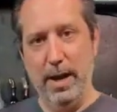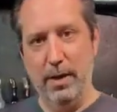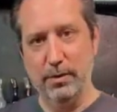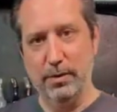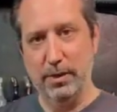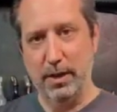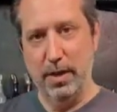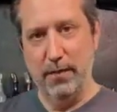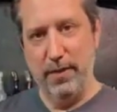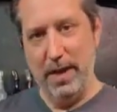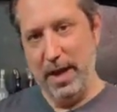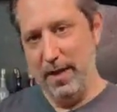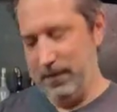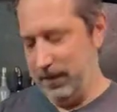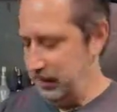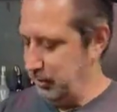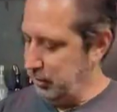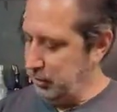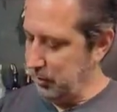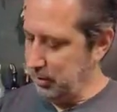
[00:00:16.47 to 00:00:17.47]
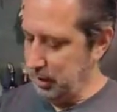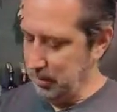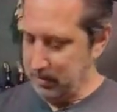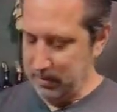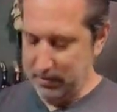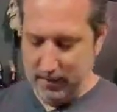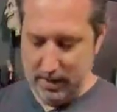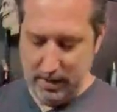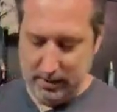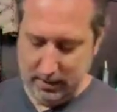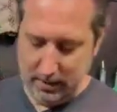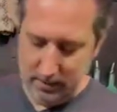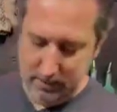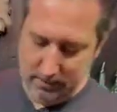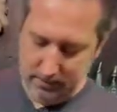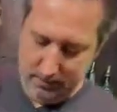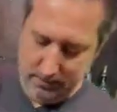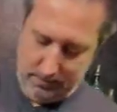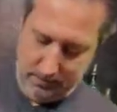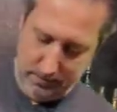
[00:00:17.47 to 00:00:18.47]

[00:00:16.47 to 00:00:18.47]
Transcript: ounce of Effen cucumber vodka.